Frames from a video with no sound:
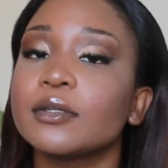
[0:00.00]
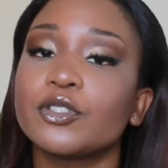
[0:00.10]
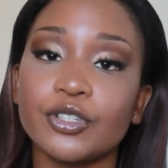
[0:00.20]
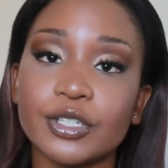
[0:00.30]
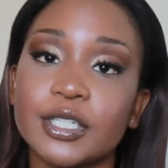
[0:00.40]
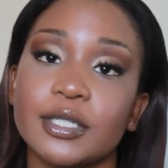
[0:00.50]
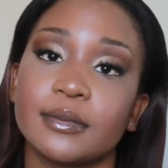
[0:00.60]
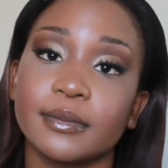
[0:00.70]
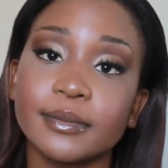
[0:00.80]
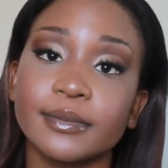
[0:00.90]

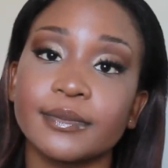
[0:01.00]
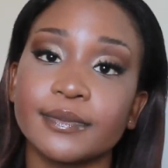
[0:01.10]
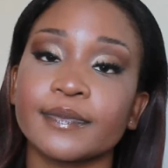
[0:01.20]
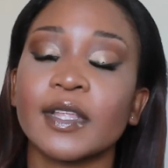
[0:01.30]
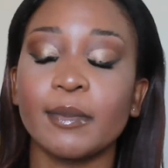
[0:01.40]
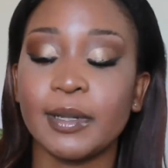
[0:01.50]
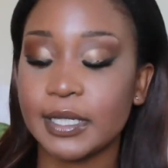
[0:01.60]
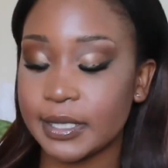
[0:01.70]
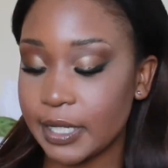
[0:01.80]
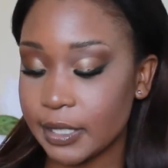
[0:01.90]

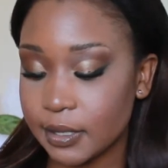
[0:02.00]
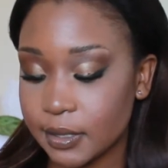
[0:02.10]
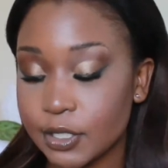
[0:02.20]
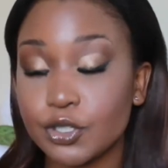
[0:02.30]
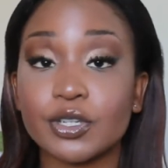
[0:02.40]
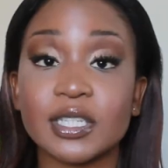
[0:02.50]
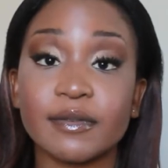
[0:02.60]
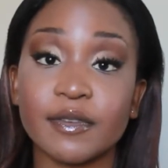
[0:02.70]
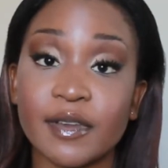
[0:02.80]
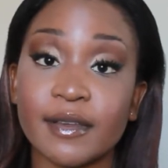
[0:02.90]
Please, ladies, do
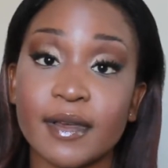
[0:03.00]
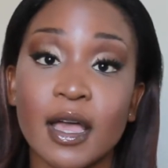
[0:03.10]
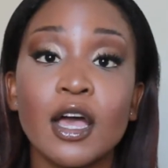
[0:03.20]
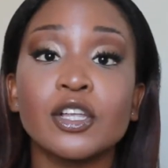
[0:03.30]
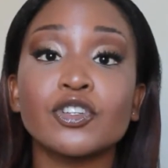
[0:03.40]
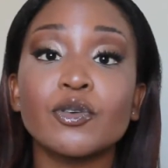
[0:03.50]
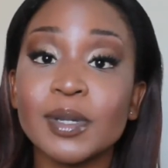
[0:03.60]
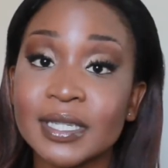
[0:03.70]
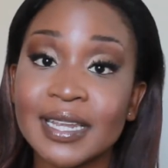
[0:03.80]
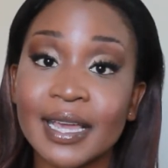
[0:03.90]
yourself a favor. Don't
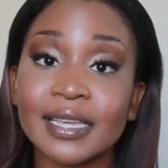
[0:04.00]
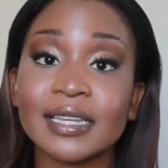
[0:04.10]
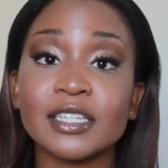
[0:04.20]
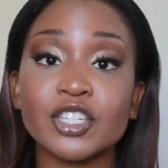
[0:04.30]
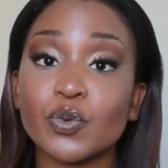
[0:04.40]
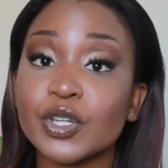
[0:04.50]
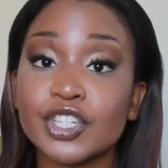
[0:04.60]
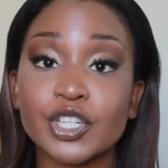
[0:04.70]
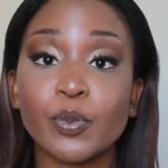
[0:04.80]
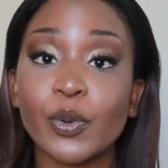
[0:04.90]
be stuck in a
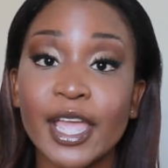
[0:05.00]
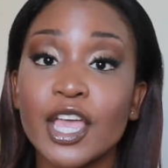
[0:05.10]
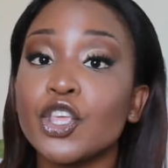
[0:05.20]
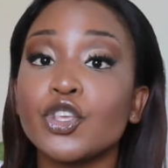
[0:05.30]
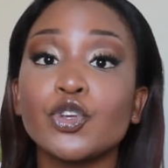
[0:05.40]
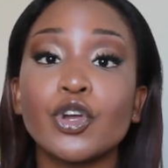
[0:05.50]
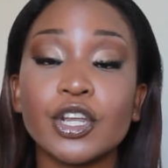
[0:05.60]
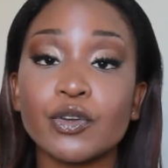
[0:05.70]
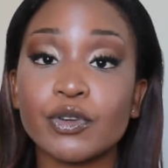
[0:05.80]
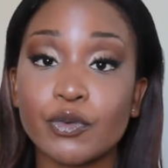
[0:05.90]
situationship where you're
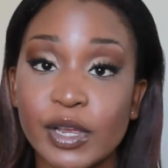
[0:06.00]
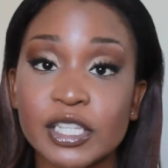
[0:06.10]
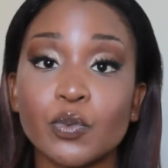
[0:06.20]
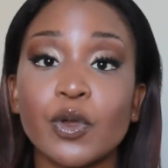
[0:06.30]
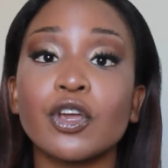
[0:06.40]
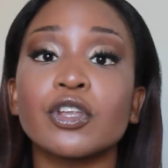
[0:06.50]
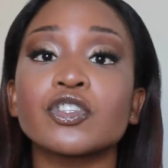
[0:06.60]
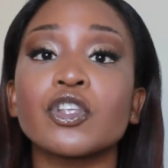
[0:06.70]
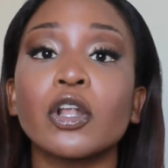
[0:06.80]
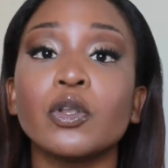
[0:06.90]
gonna regret, where you're gonna
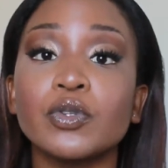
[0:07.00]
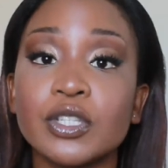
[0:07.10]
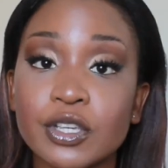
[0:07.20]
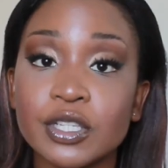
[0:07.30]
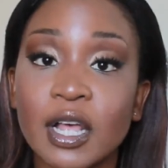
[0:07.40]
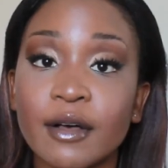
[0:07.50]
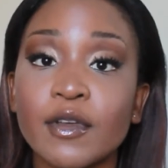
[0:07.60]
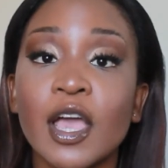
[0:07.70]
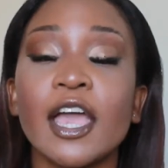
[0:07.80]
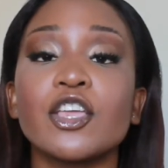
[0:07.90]
start losing
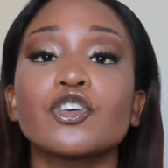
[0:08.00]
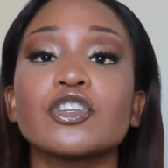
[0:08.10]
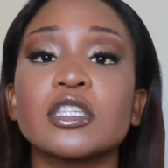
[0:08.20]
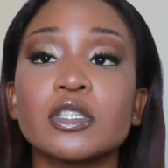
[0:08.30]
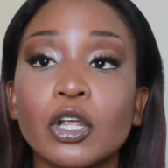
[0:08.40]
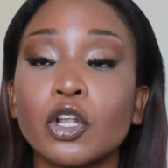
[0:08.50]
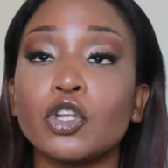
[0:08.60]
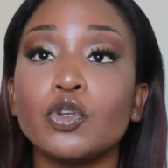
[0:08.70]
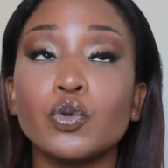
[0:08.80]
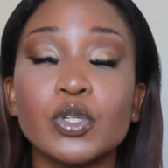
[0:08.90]
yourself, and you're gonna start
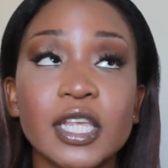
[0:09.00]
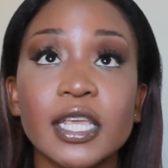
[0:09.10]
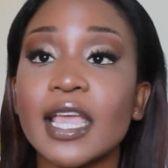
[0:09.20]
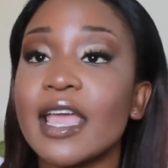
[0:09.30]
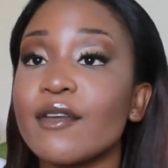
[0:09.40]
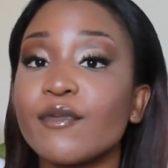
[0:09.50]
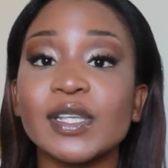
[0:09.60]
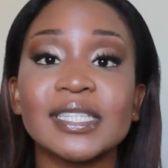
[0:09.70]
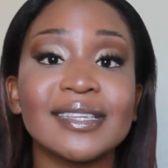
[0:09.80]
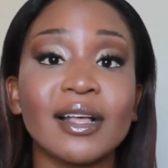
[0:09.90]
losing every
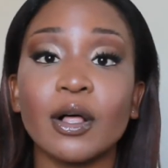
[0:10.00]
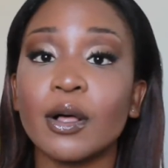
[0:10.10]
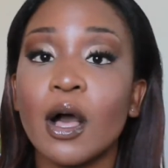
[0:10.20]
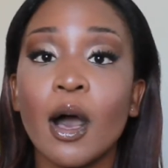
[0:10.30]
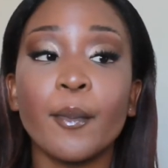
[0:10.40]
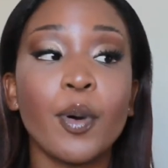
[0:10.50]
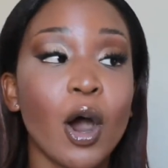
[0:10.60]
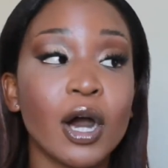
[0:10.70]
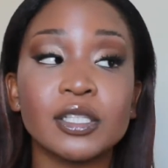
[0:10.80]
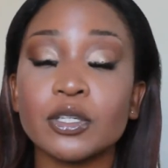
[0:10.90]
single
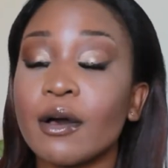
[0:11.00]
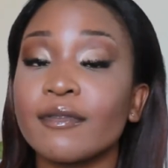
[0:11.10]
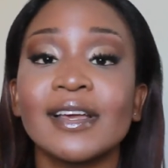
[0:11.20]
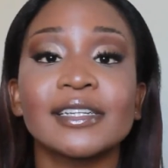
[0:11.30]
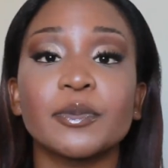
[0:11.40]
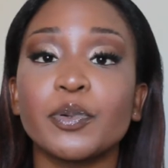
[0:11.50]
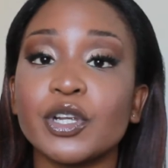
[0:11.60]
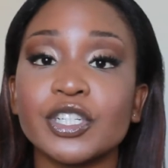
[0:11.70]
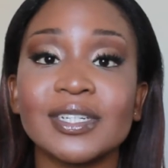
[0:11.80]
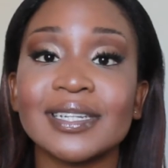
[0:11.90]
part of
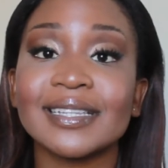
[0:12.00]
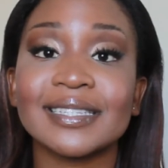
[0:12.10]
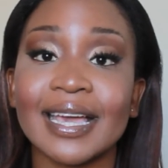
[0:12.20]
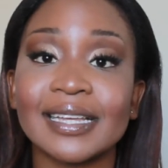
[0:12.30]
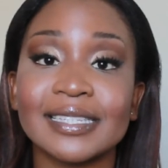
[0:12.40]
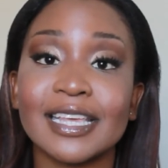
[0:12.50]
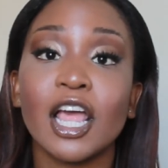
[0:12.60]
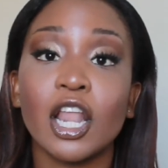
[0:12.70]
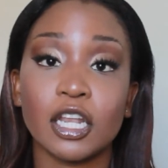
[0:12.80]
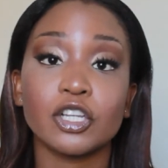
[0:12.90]
depression, anxiety,
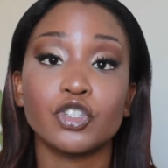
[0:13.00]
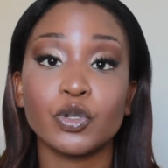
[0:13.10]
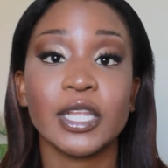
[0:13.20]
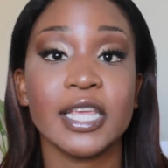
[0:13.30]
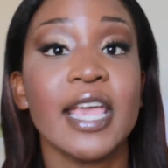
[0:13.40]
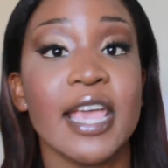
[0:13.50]
literally